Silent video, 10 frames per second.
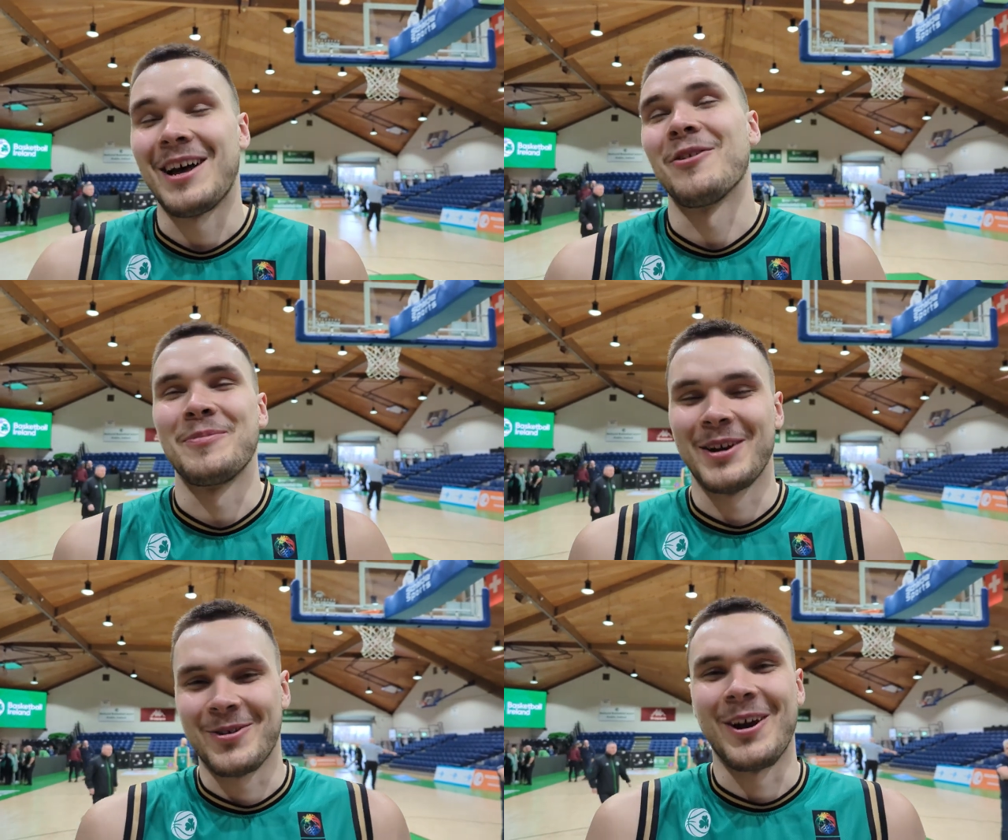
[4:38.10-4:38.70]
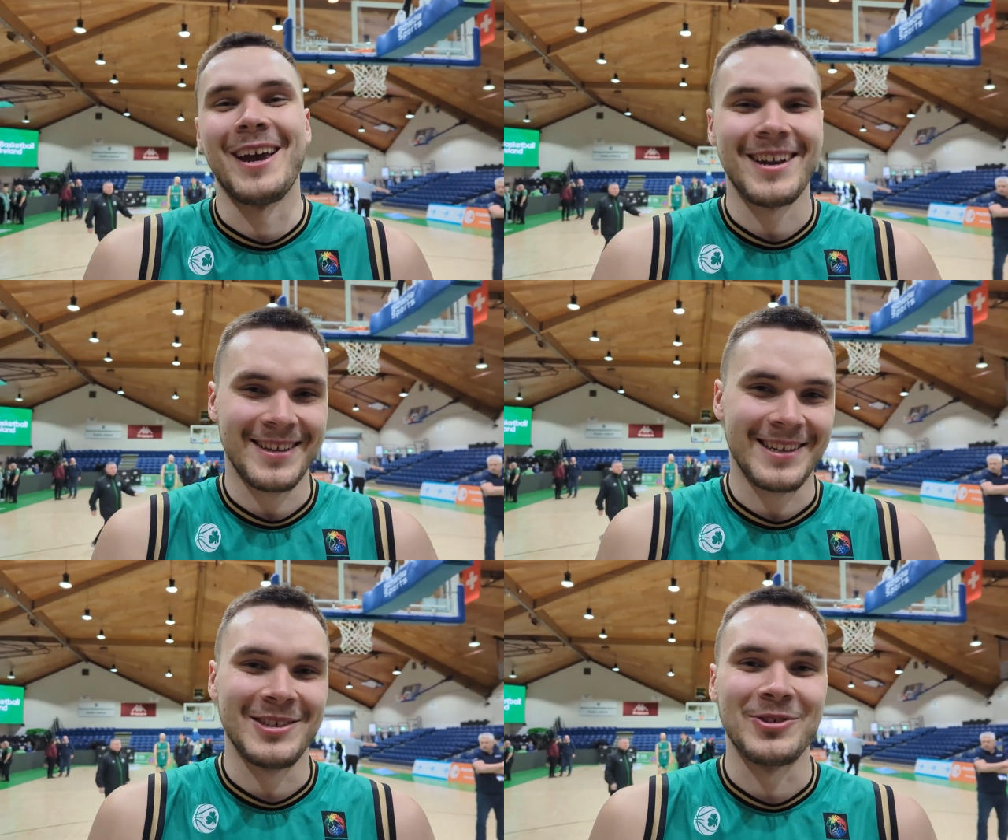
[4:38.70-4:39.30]
That would be great.
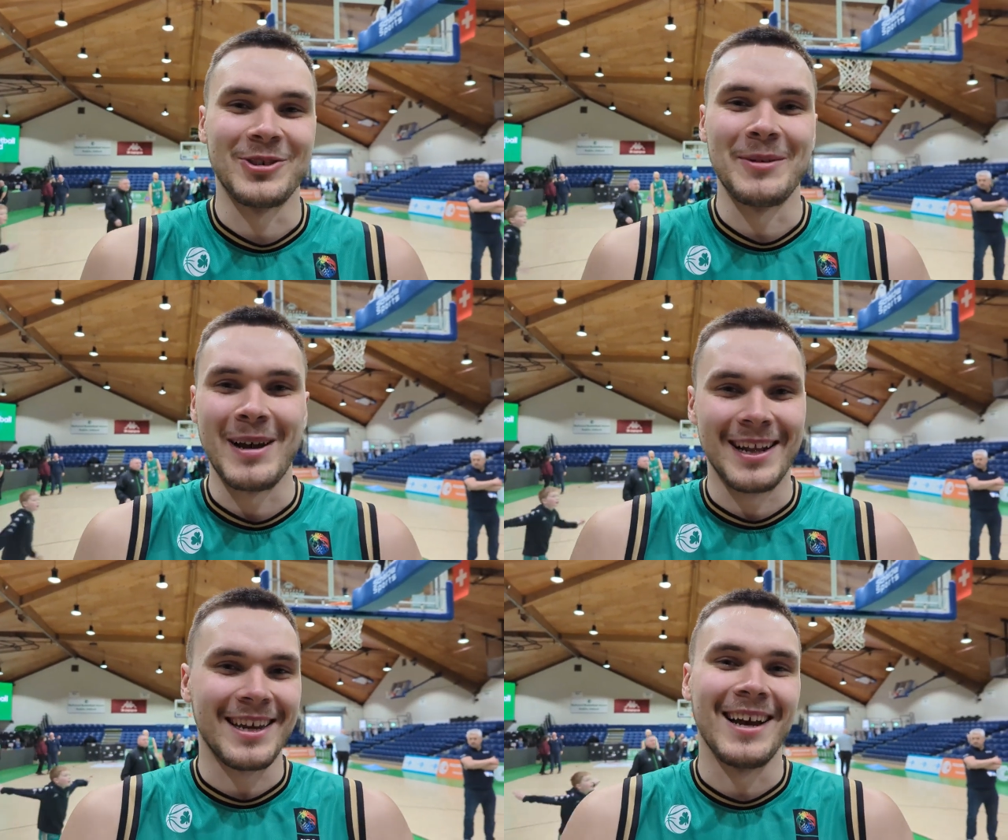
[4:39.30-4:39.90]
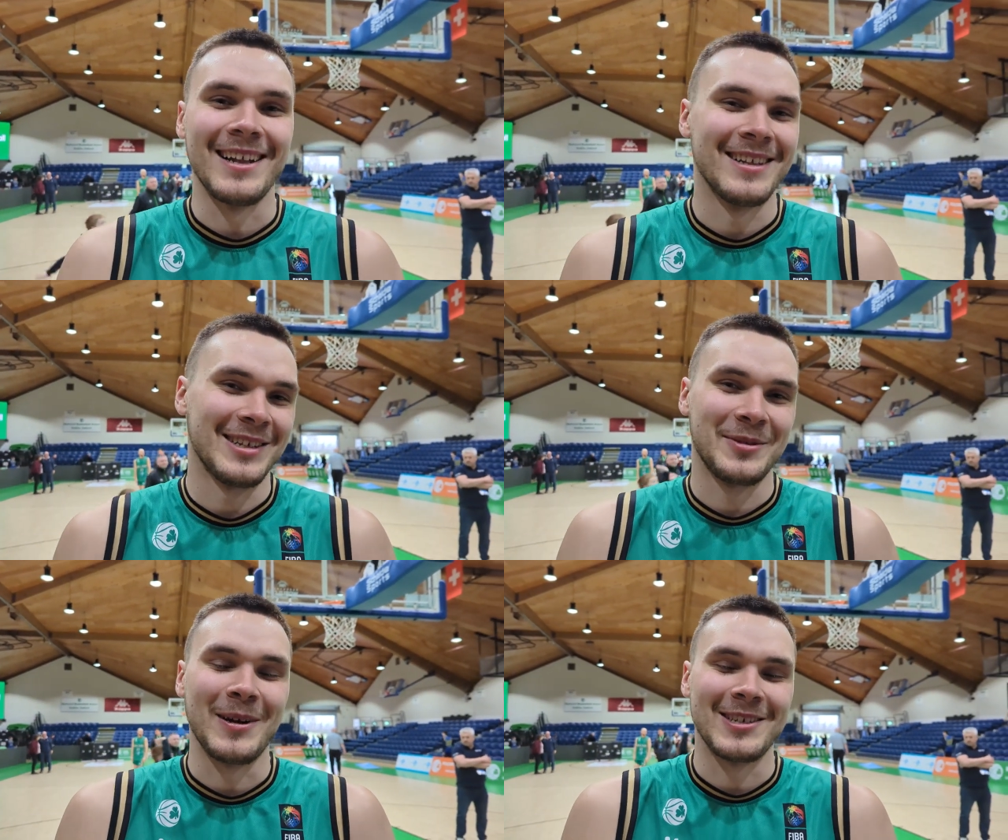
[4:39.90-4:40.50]
That's your dream, LKL,
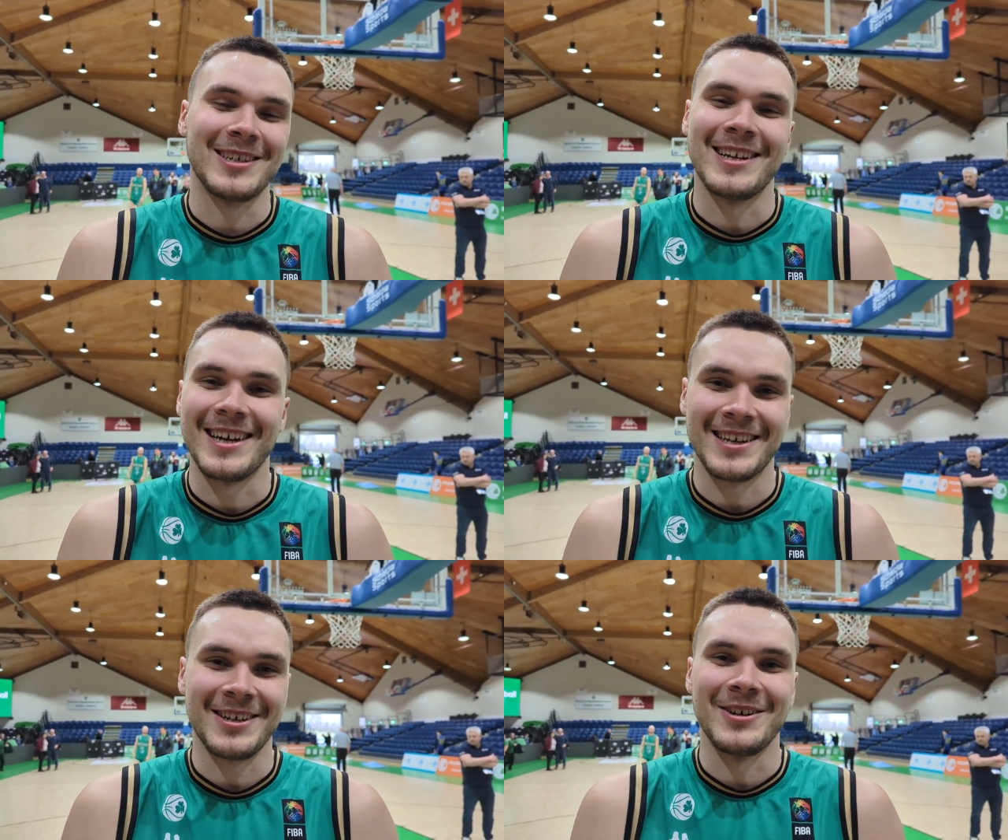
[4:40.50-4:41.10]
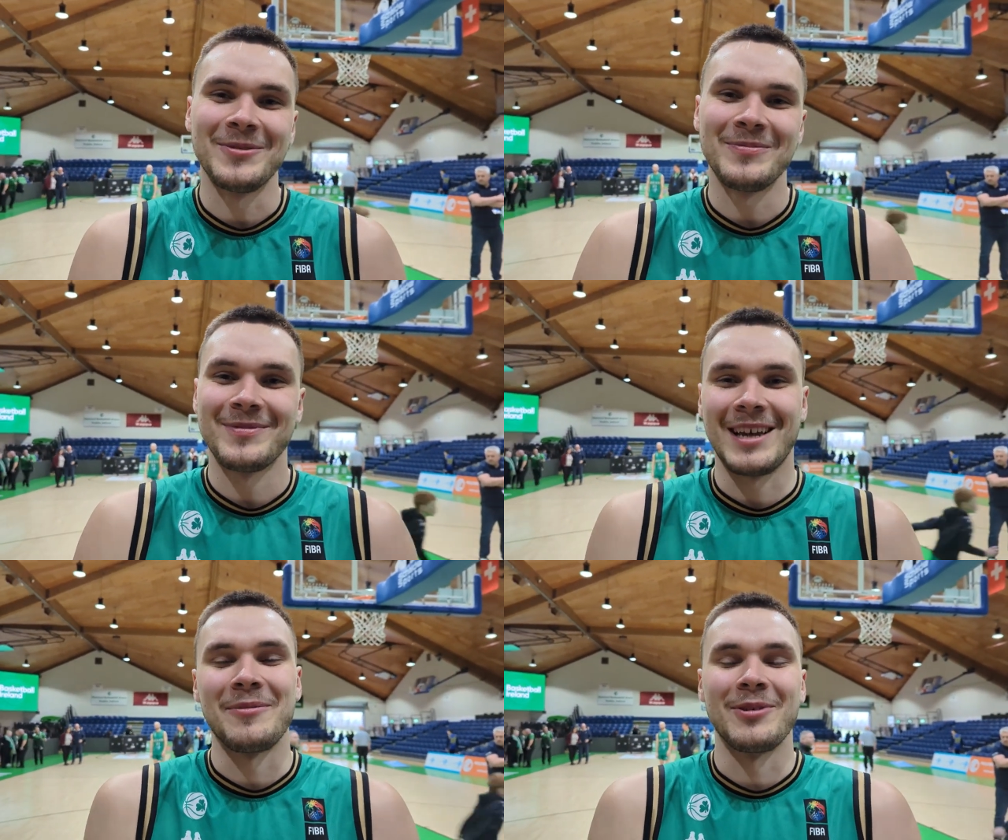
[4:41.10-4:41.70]
especially like you know,
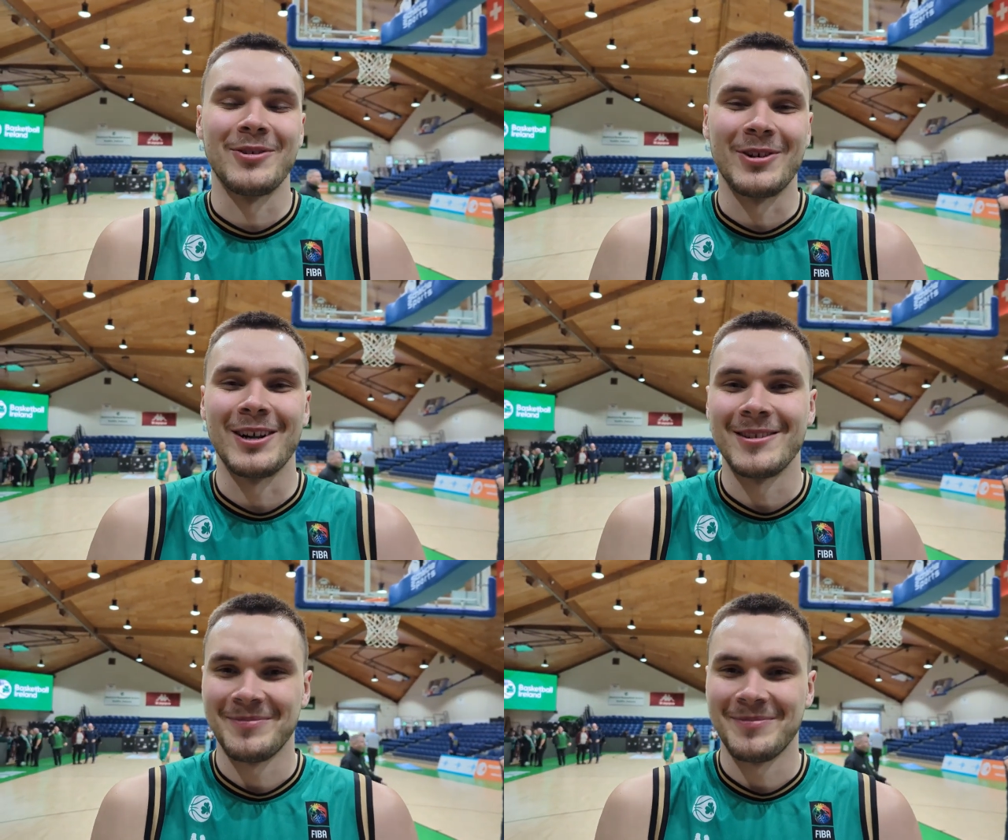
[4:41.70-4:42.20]
that'd be unreal.